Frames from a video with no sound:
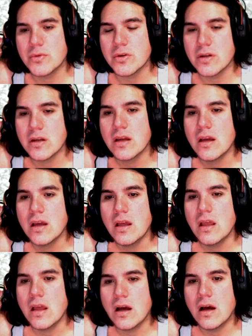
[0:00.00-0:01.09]
brood.
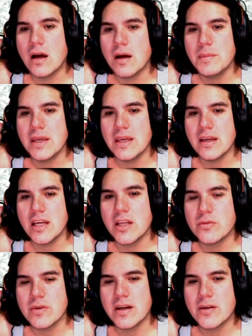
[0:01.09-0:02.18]
Ah, me, it
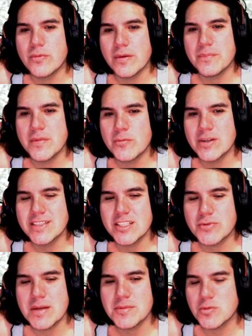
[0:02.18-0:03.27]
uh, in restless
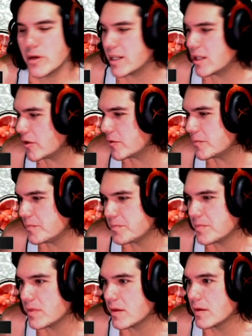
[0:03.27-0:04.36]
dreams, walking alone.
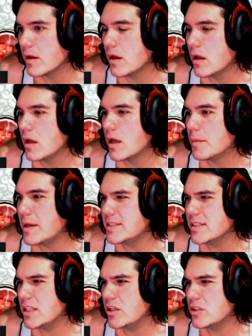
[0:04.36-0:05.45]

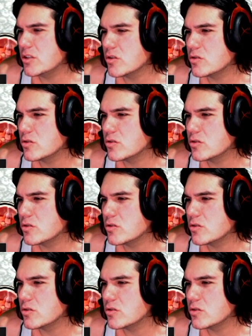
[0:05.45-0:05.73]
Basically, you need to talk